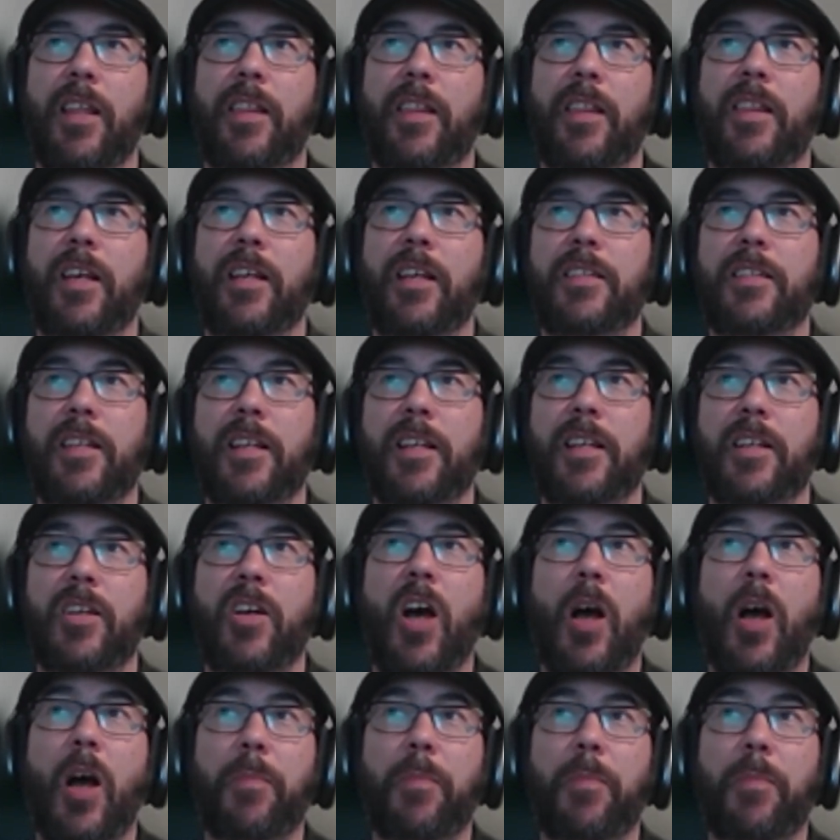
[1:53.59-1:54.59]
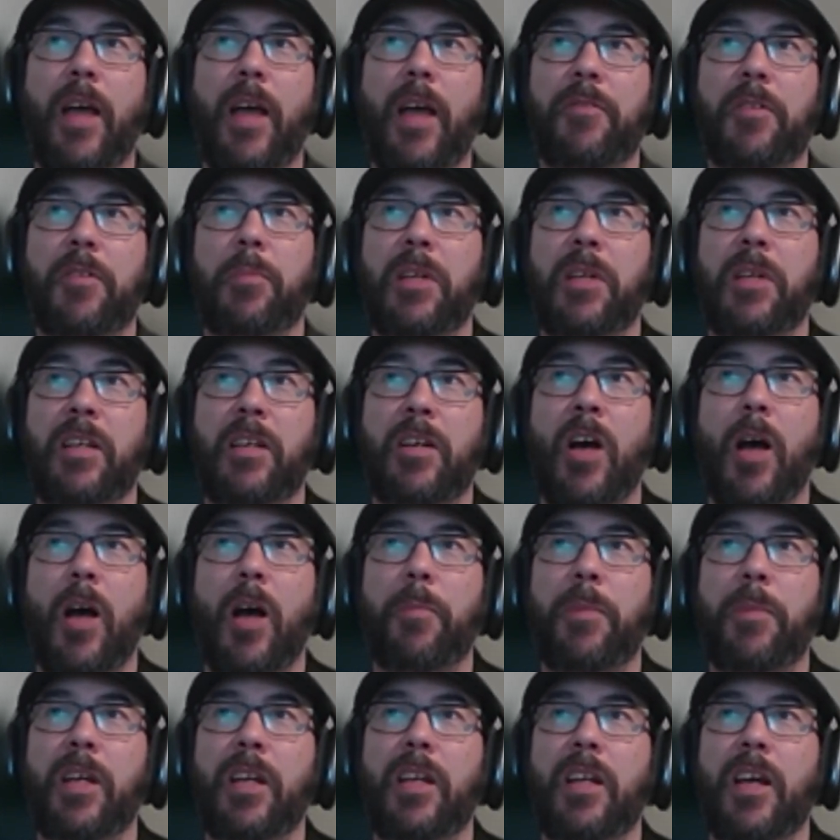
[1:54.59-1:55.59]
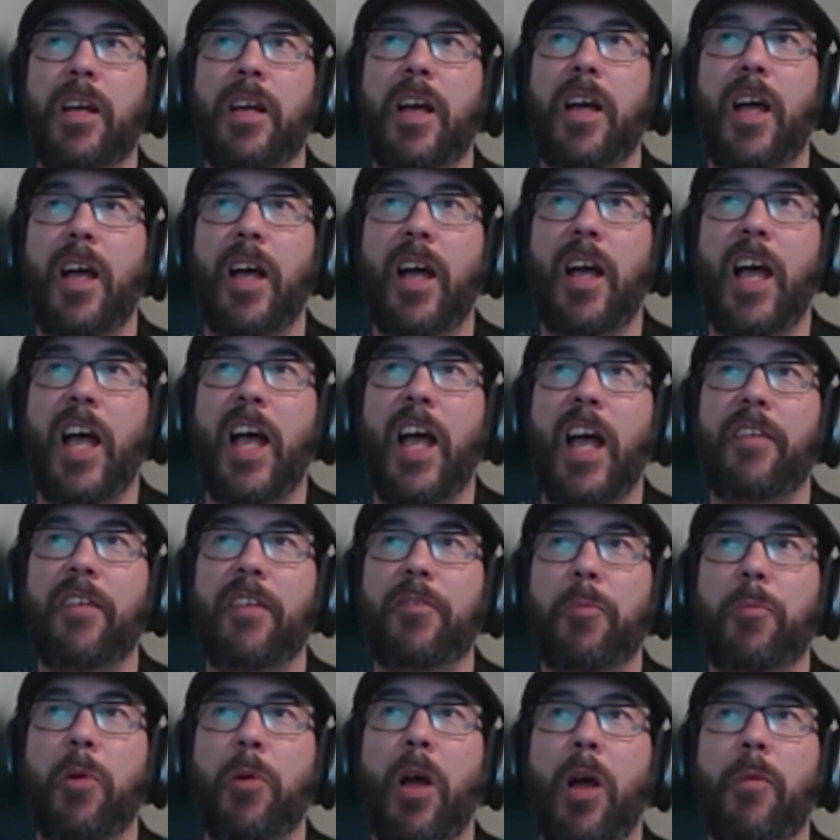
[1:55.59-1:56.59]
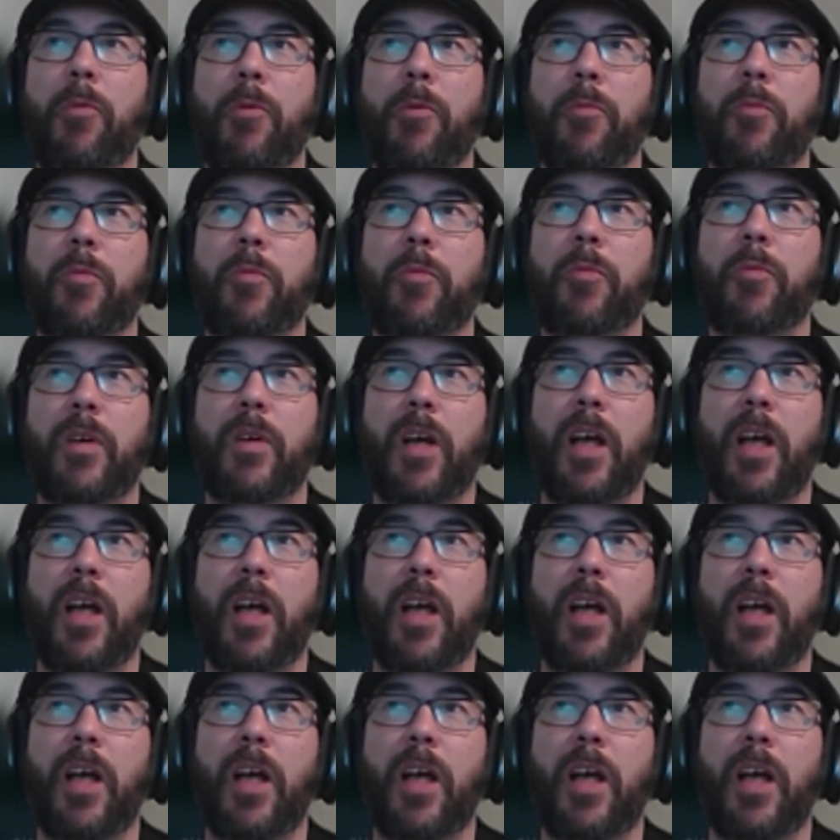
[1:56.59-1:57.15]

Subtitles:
things have to be copied, I have a problem